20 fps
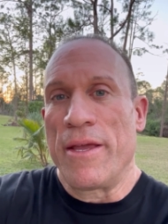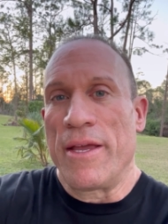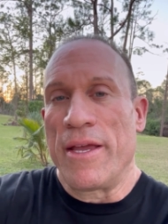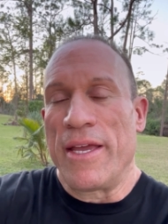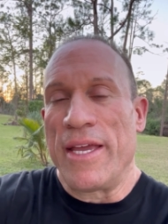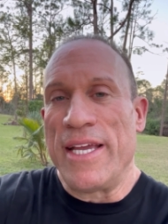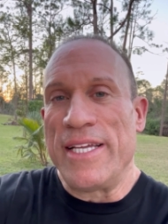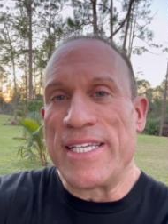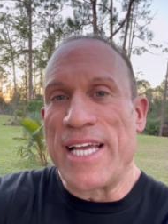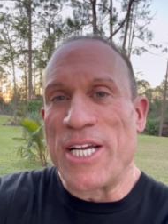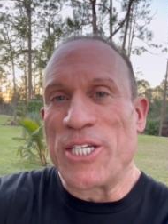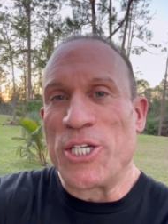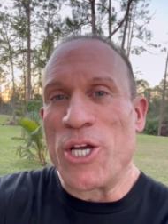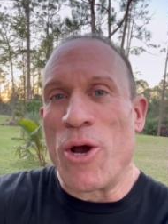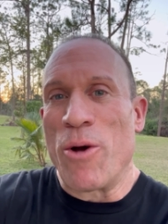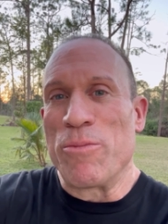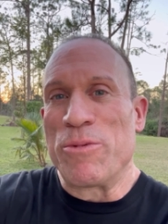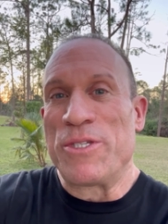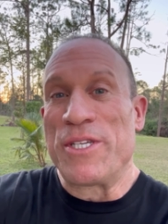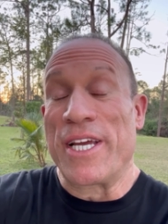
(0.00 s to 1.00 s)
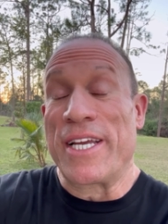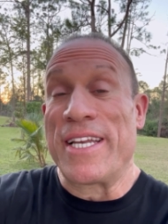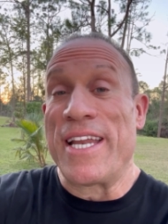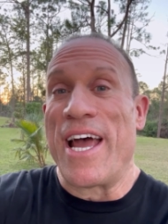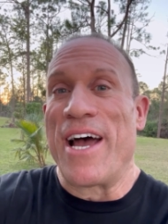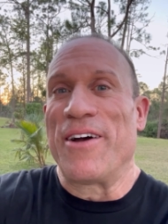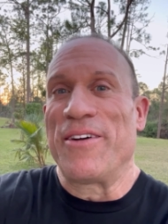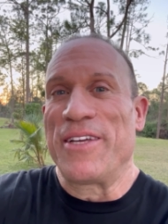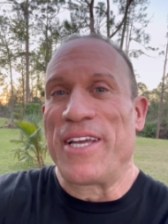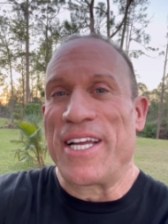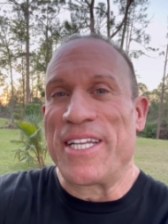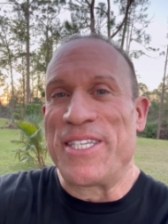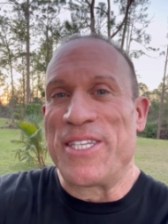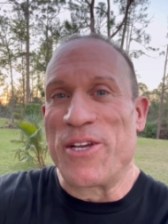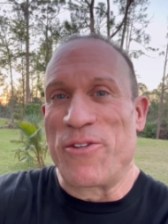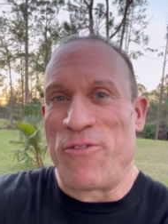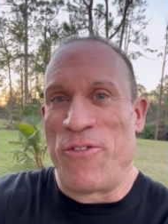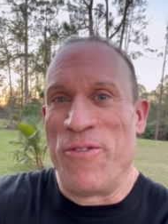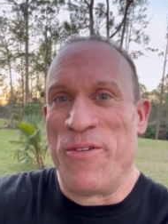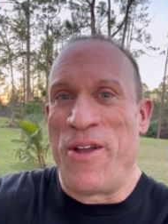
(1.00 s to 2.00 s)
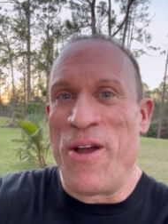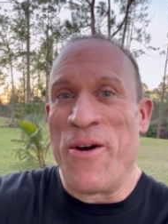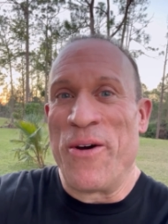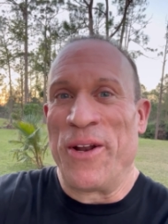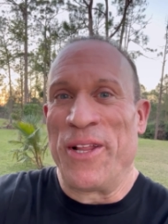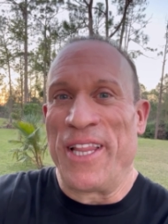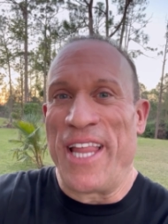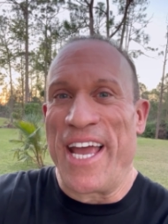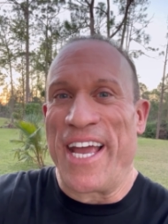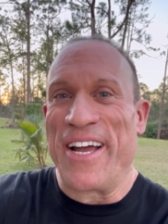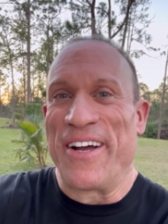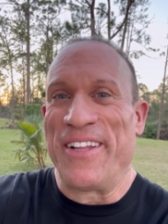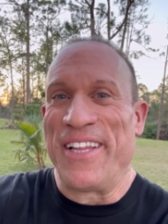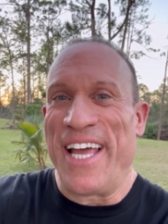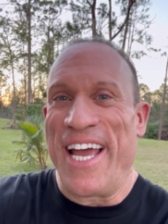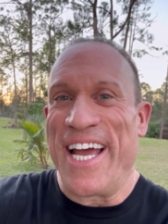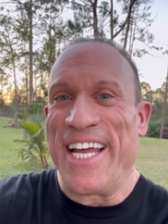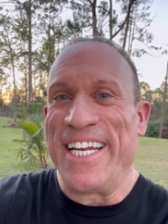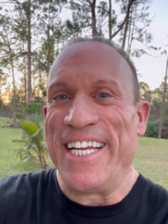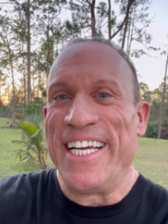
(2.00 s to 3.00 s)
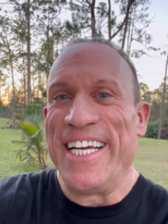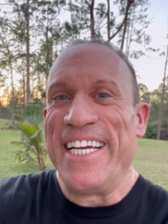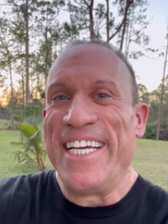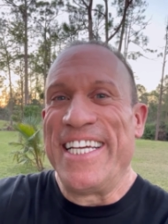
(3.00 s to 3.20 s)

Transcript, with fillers: He's actually homesick now. He got sick from going to Legoland.